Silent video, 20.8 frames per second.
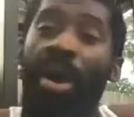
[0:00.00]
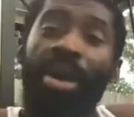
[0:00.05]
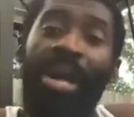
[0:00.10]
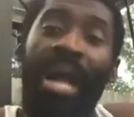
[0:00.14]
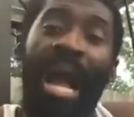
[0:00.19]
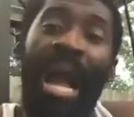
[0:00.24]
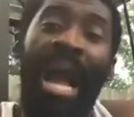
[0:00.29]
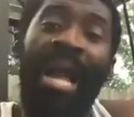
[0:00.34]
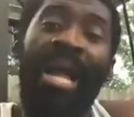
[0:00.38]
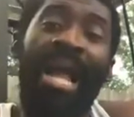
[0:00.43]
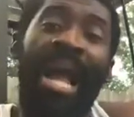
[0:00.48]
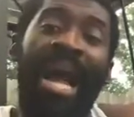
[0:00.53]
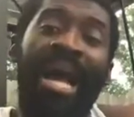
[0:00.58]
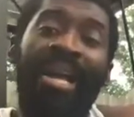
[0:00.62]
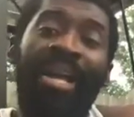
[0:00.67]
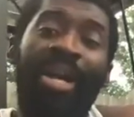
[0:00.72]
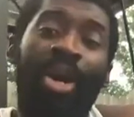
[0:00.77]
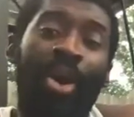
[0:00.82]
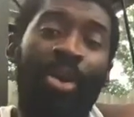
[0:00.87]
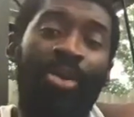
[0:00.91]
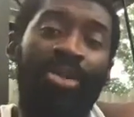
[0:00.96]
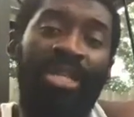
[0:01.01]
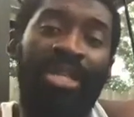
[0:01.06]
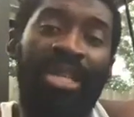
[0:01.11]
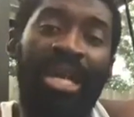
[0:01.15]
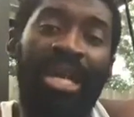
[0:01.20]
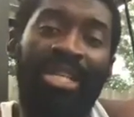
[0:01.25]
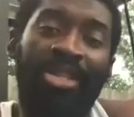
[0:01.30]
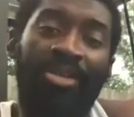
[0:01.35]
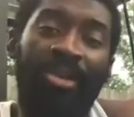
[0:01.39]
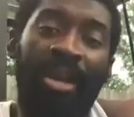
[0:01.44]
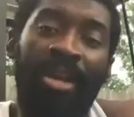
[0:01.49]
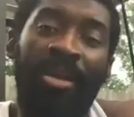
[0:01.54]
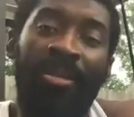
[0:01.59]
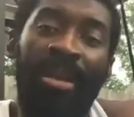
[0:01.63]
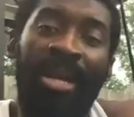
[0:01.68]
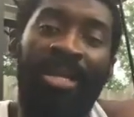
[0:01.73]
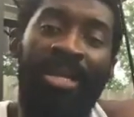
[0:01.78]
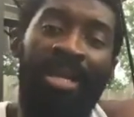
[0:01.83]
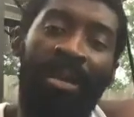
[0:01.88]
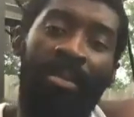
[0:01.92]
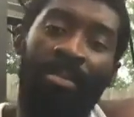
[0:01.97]
I coach and I train them like
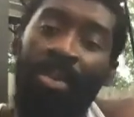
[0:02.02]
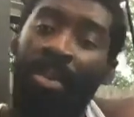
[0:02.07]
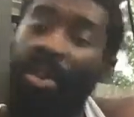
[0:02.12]
they're boys.